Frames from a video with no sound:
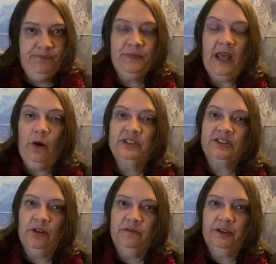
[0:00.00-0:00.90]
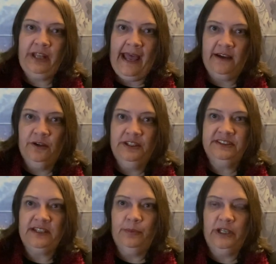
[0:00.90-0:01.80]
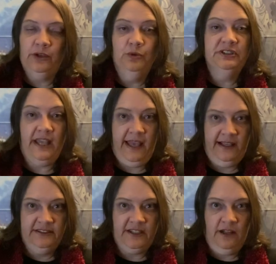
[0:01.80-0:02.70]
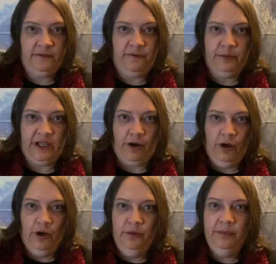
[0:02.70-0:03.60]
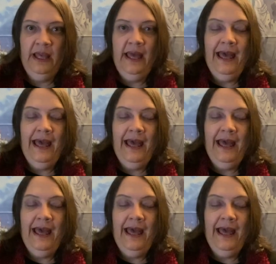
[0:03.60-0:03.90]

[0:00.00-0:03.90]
Now, a silver dagger is somebody who is exiled from their home